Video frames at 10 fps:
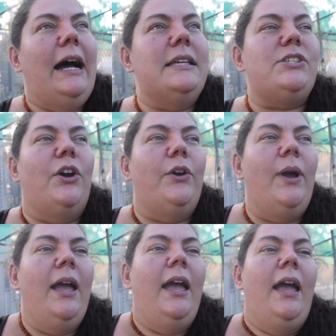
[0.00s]
So
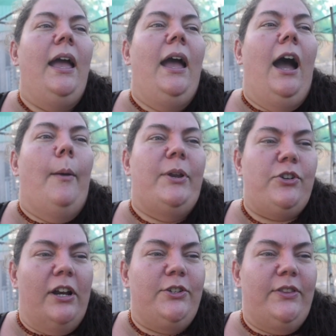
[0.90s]
I've been
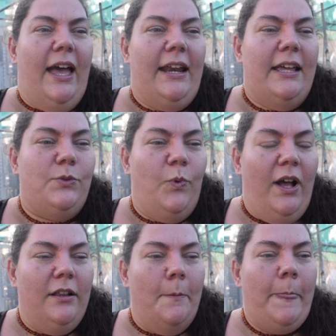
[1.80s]
trying to do that as
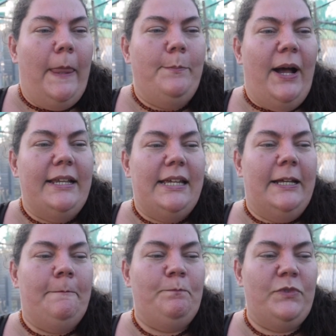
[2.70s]
well, but
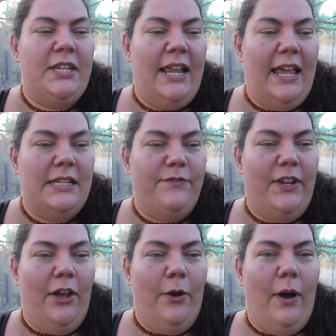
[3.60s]
today's
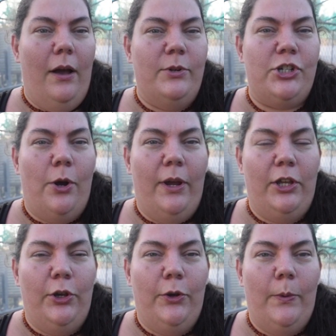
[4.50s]
video I was
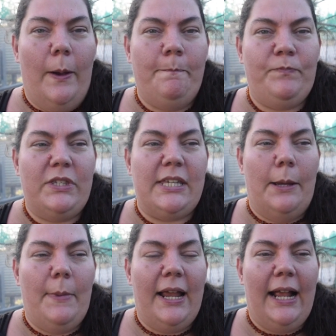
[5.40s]
showing you
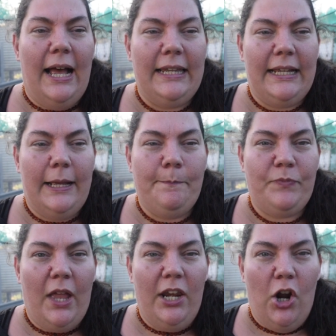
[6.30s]
some garlic
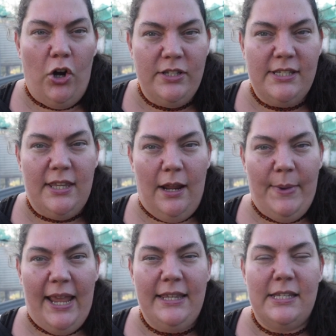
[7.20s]
knots that I
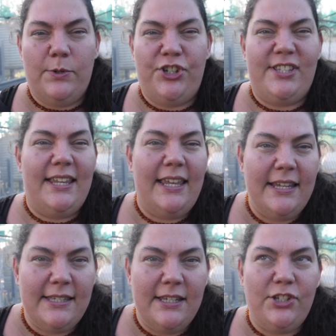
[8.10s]
made. This was just a
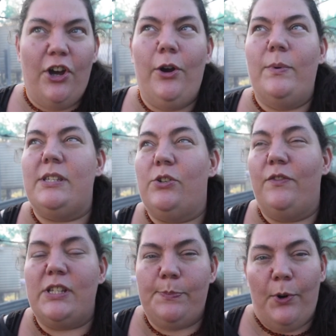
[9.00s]
yeasted dough. It was sort
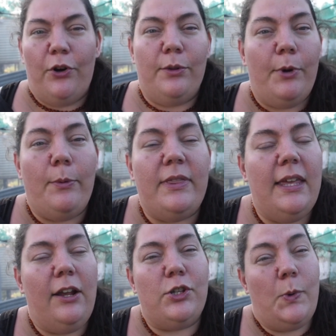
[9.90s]
of a spur of the moment
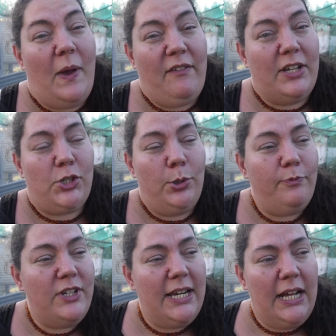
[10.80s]
thing because we were having soup
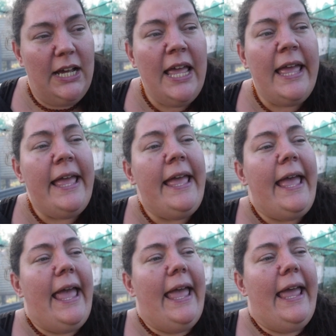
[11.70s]
for dinner,
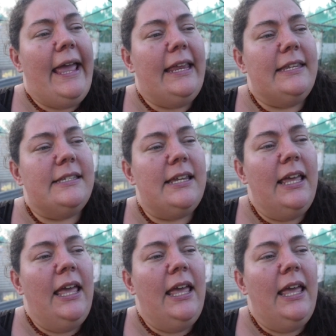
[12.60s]
and